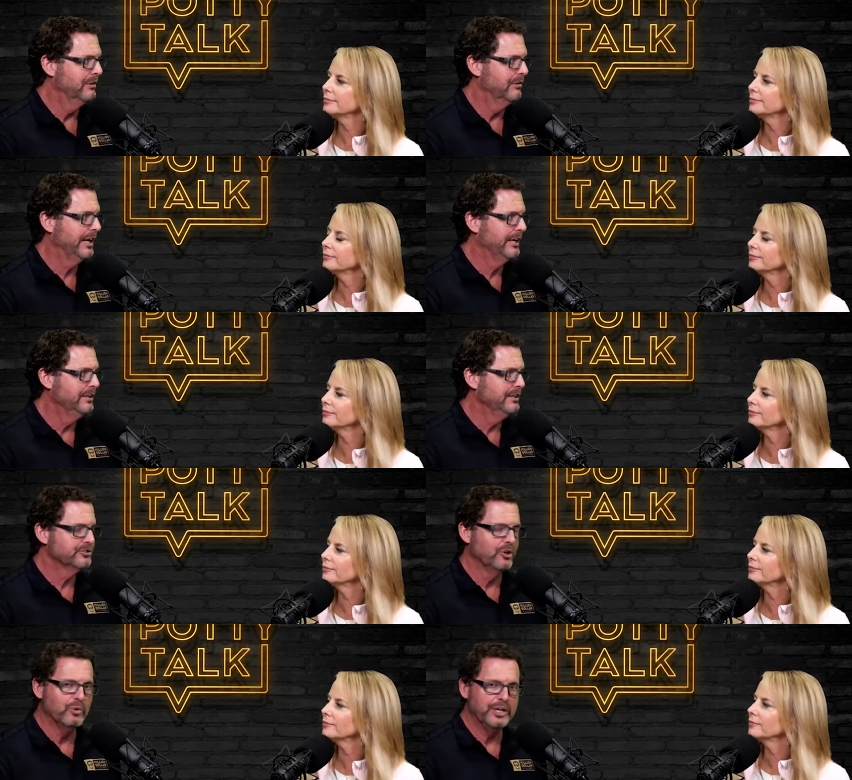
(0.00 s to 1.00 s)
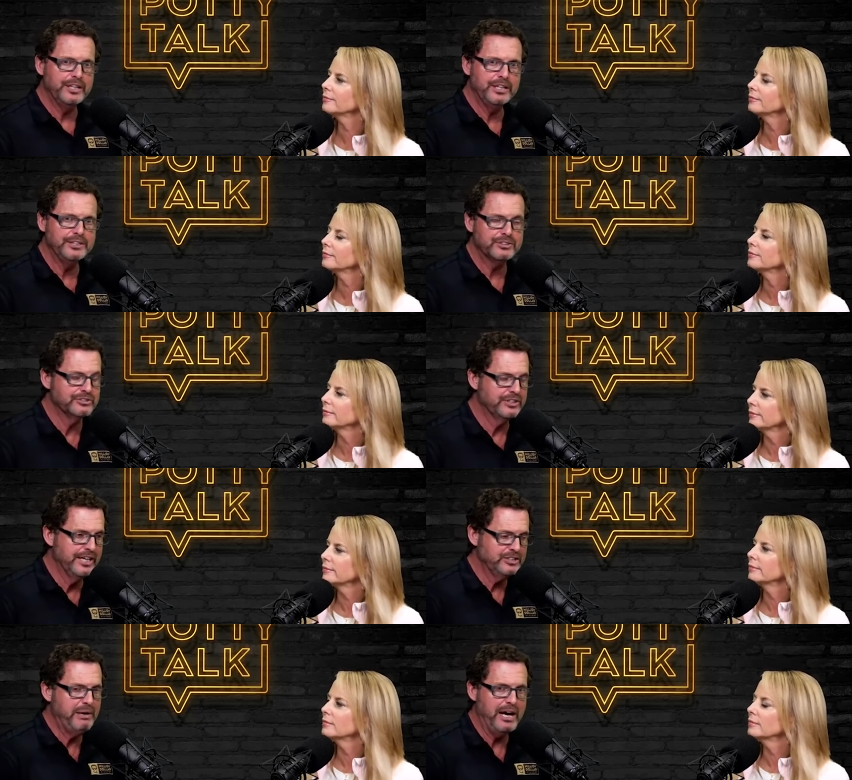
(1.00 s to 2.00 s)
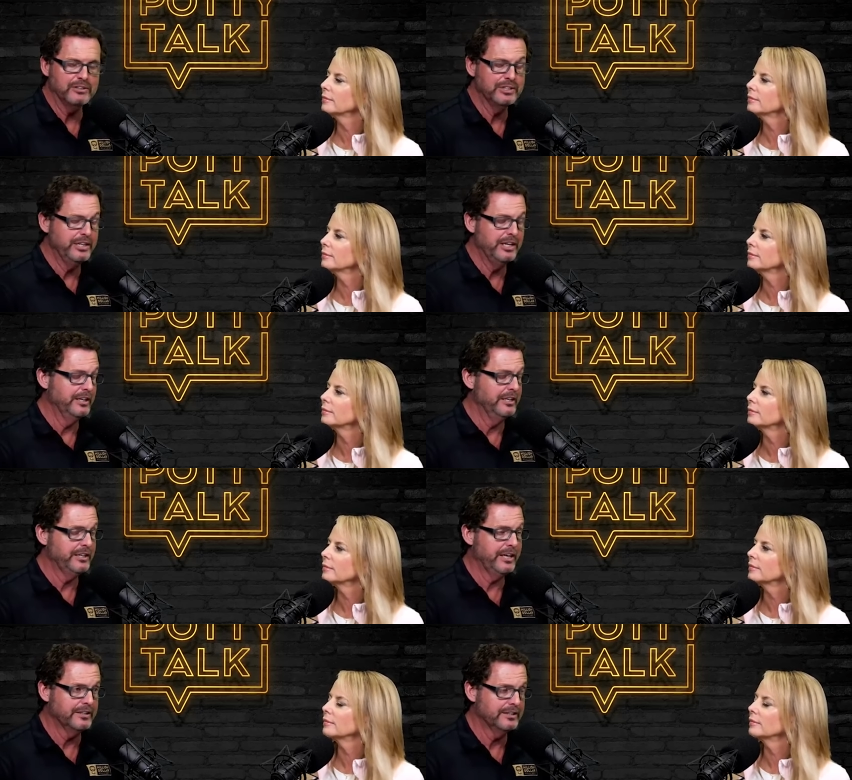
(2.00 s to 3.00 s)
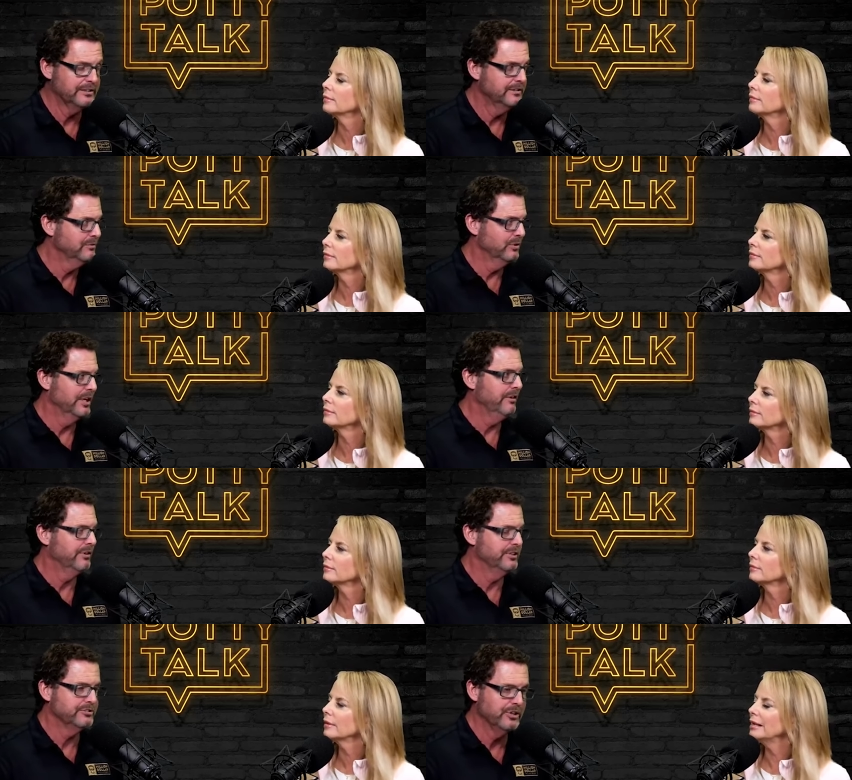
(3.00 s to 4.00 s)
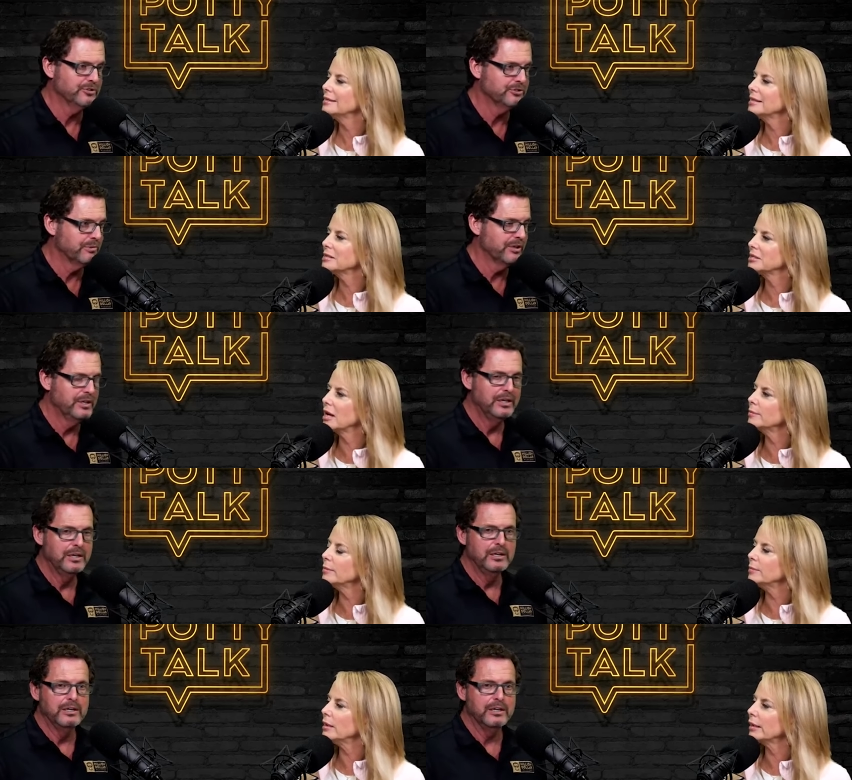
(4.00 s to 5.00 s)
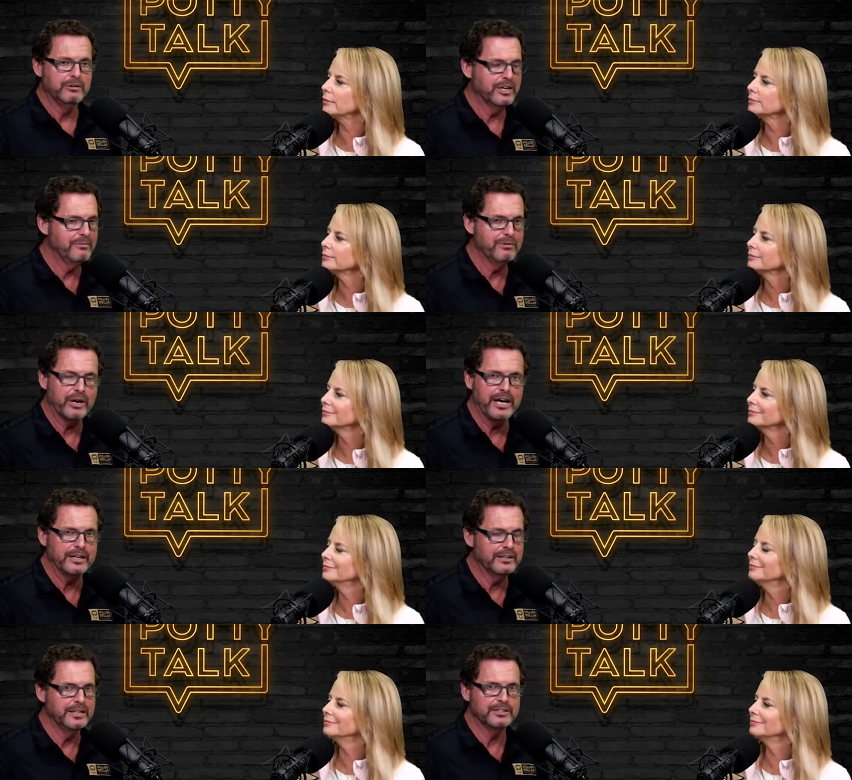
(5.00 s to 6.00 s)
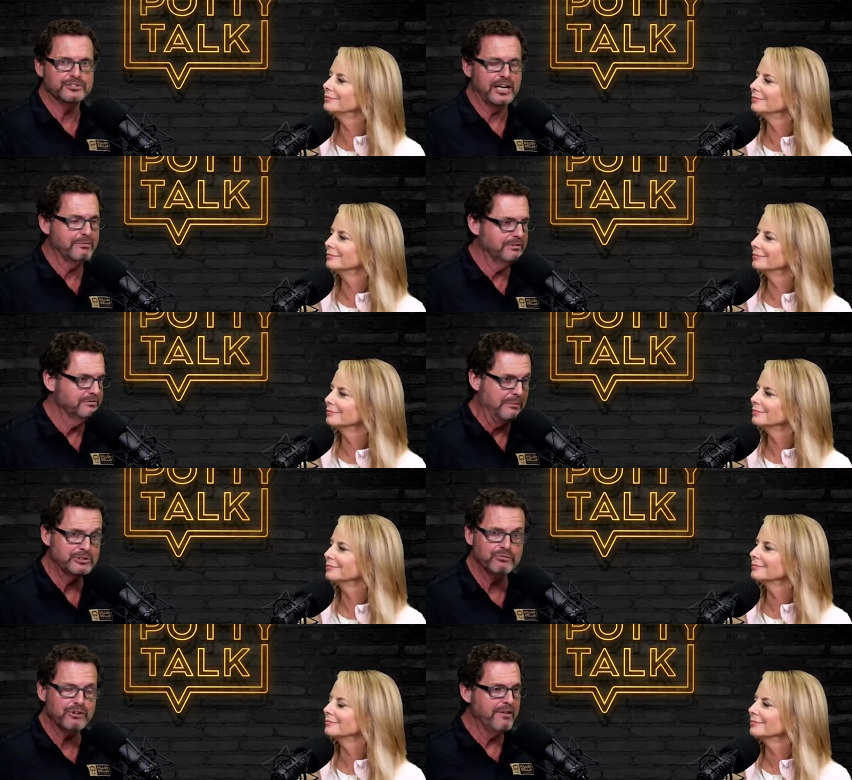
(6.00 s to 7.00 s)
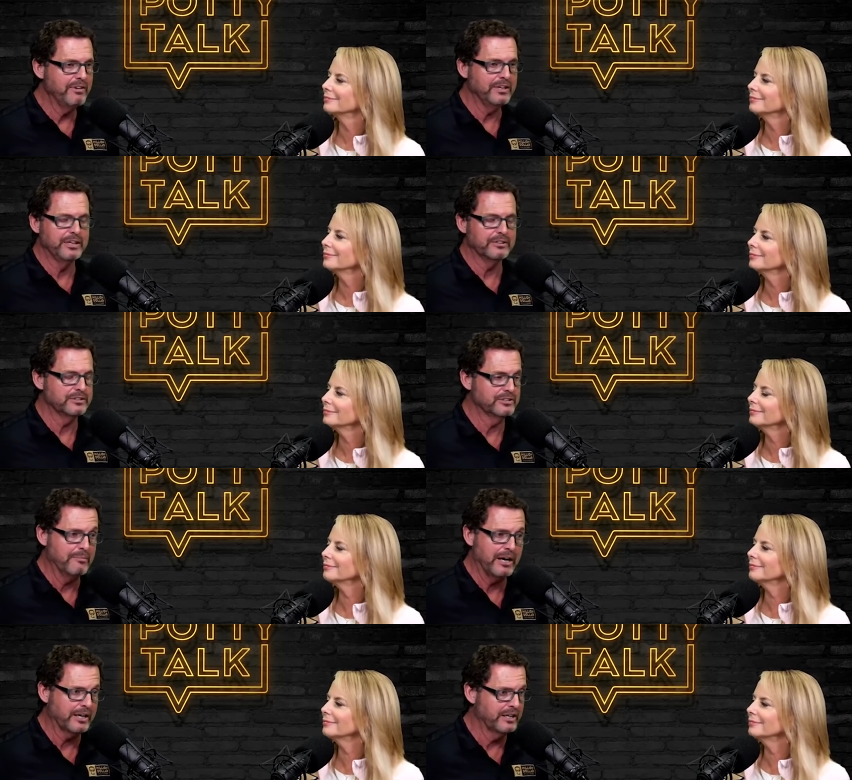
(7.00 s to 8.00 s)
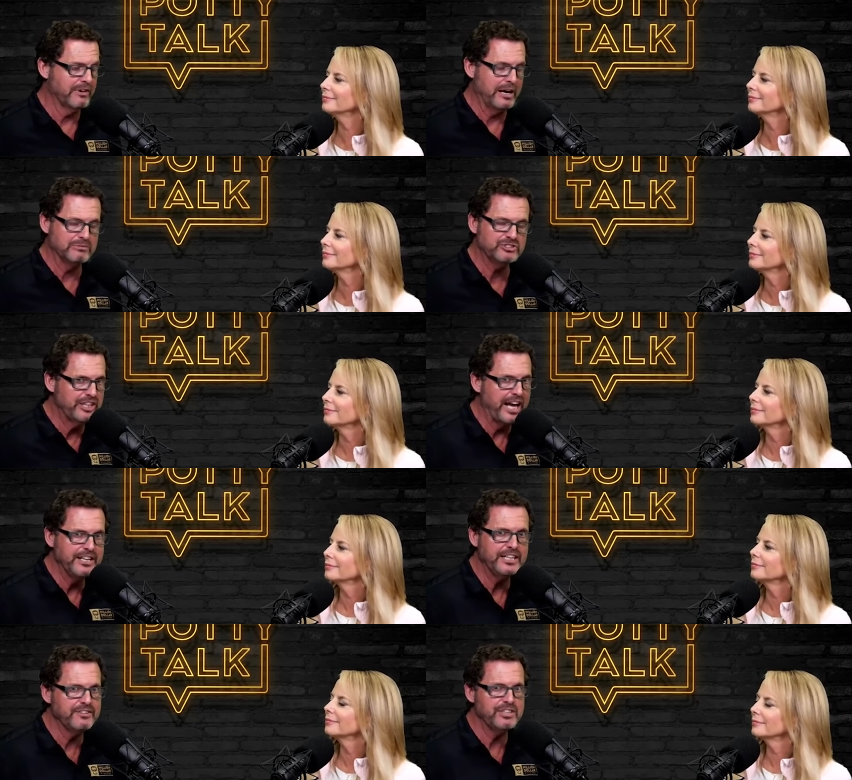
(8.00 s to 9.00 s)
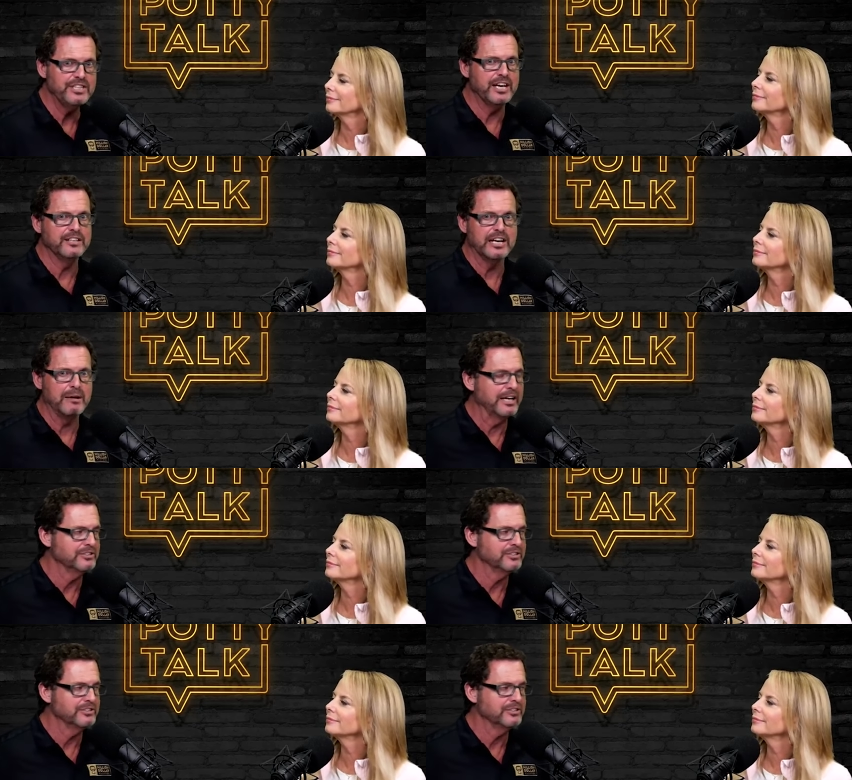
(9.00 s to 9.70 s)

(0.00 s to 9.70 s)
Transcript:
Speaker 1: All right. Mm-hmm. So when he's, his head's pounded in and he can't, whatever, his and nose he says, bark, cut me, Mick. Cut me right. It's, I'm, I'm surviving here because I'm not going to, I'm standing at the end. I'm